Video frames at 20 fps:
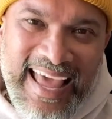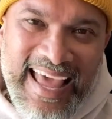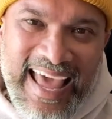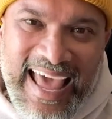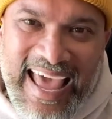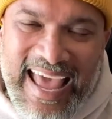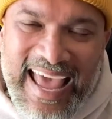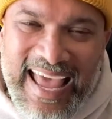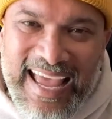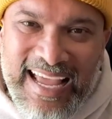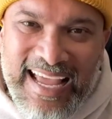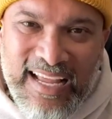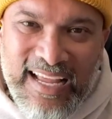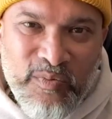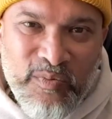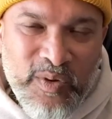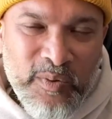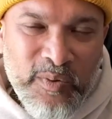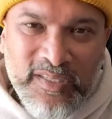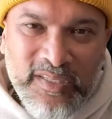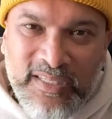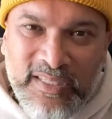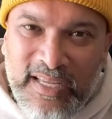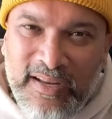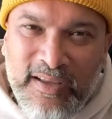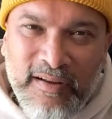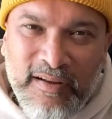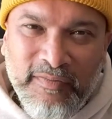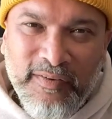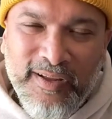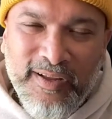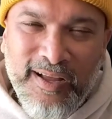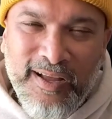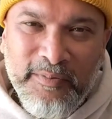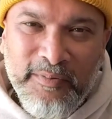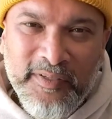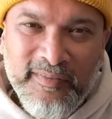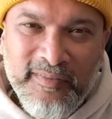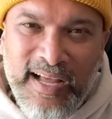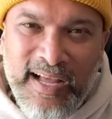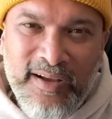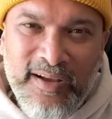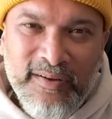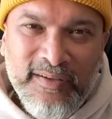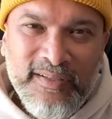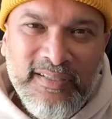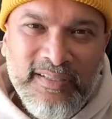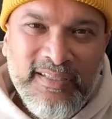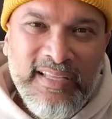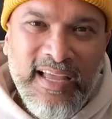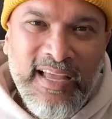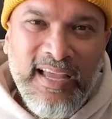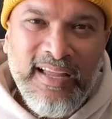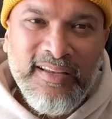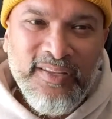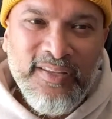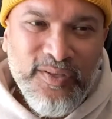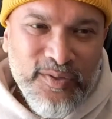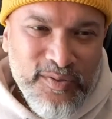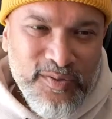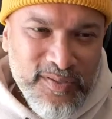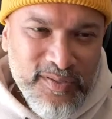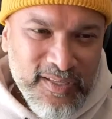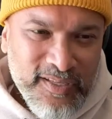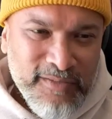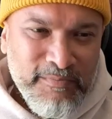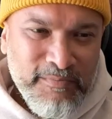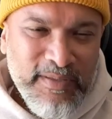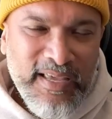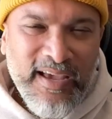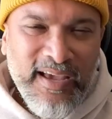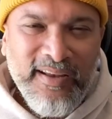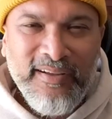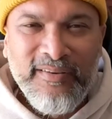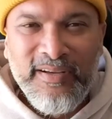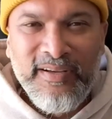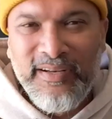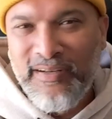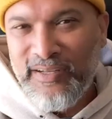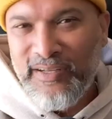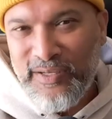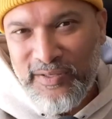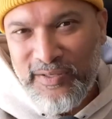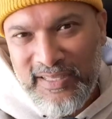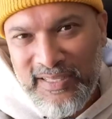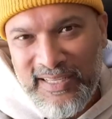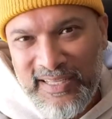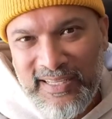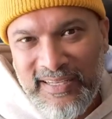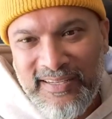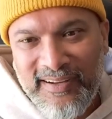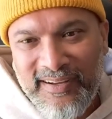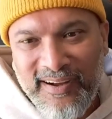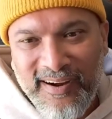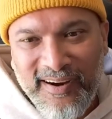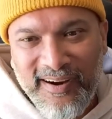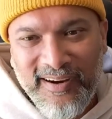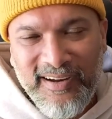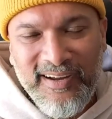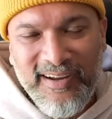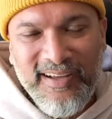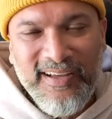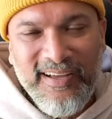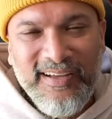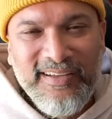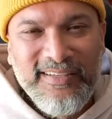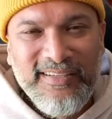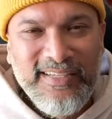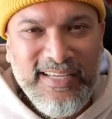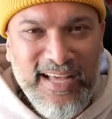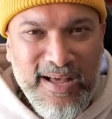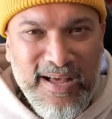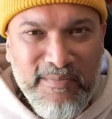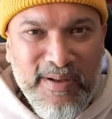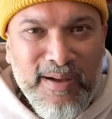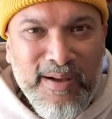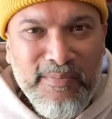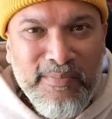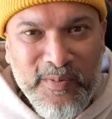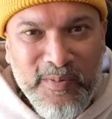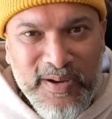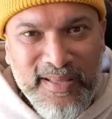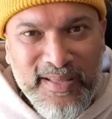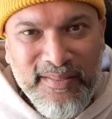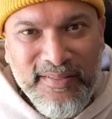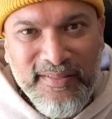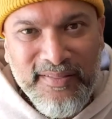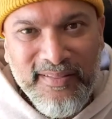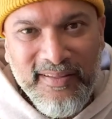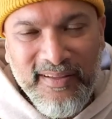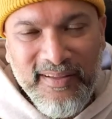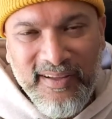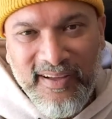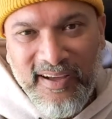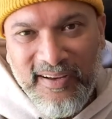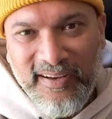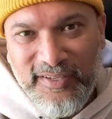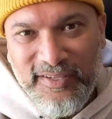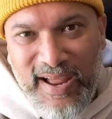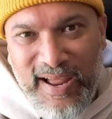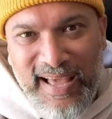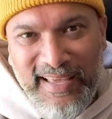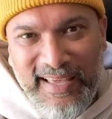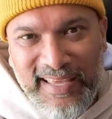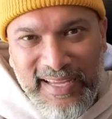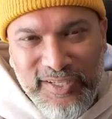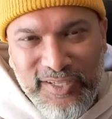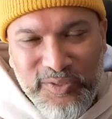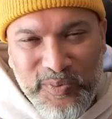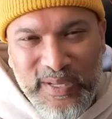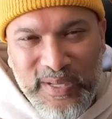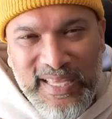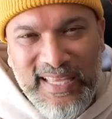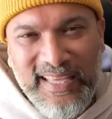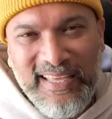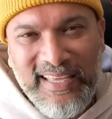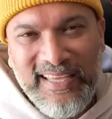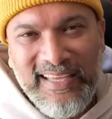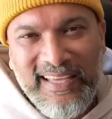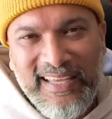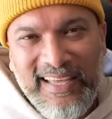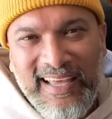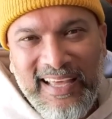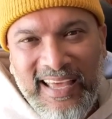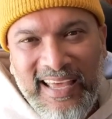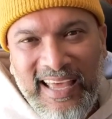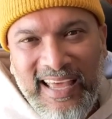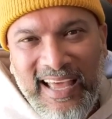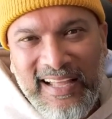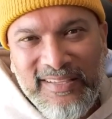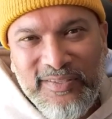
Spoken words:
and we would sit here for a couple of hours and use this piano and an acoustic guitar to come up with a track each week. And